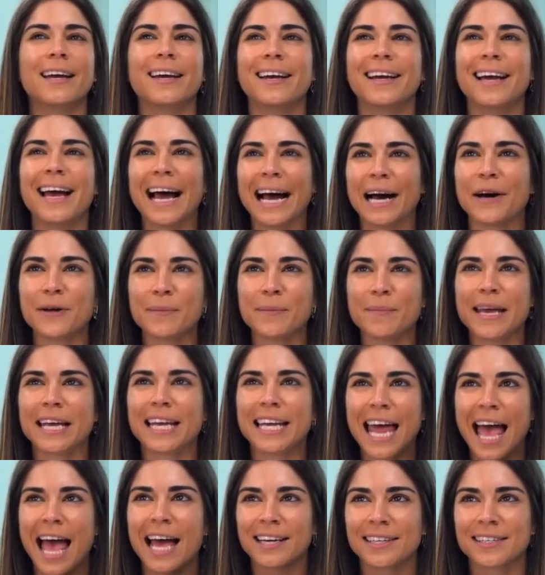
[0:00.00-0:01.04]
how to make
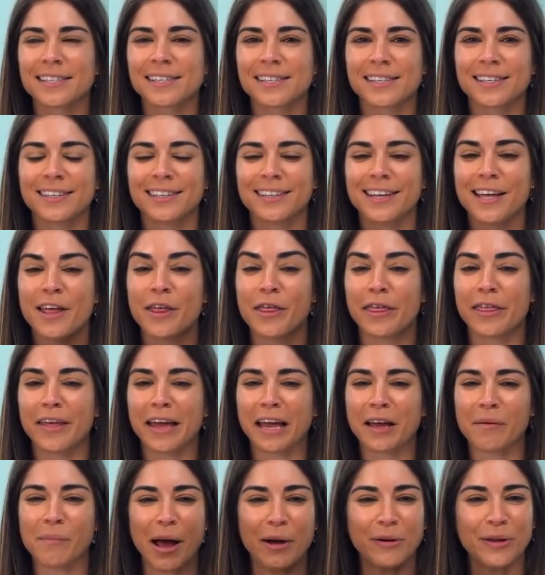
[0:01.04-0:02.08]
an ex
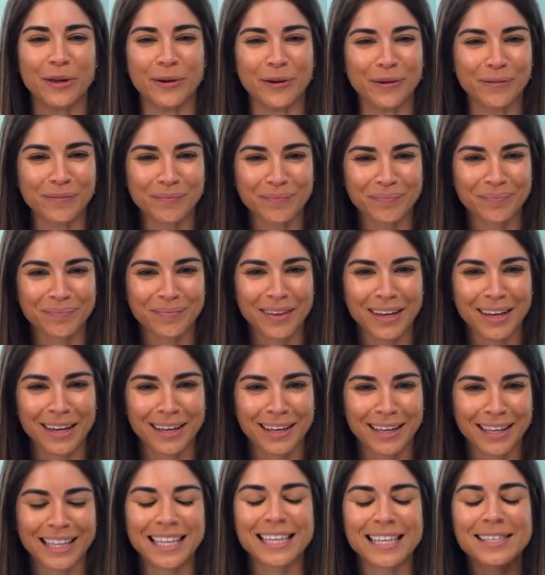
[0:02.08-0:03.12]
think about you.
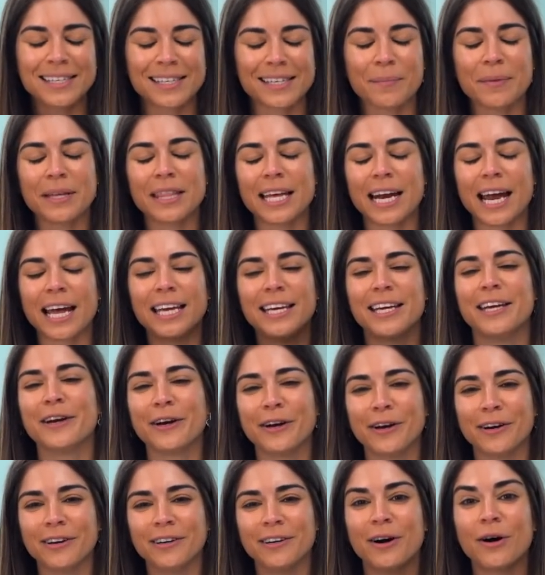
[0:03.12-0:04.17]
This is something that I
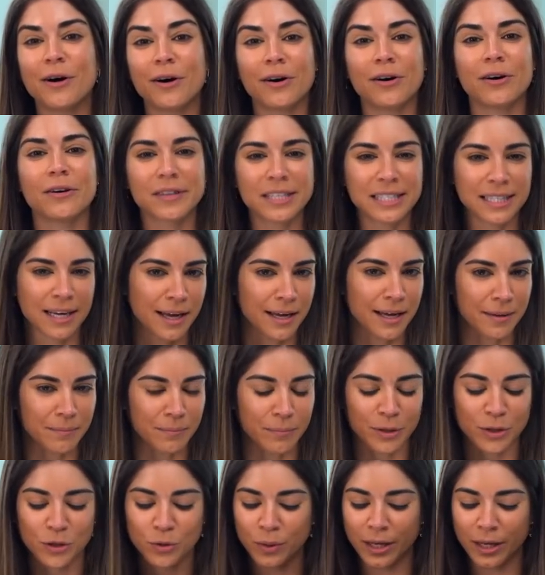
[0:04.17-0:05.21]
hear all the time
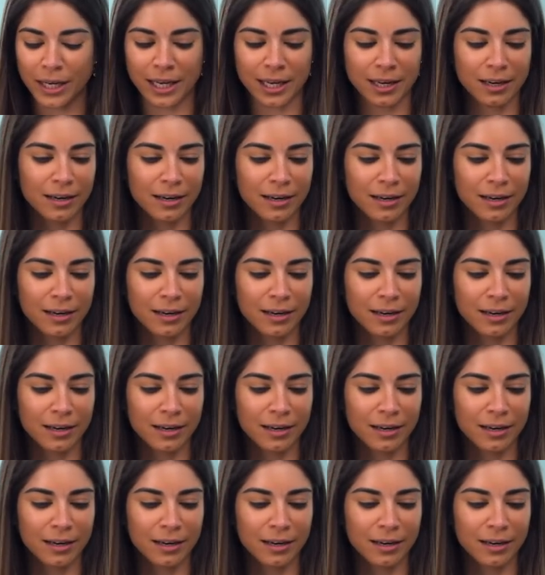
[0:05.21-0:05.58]
between.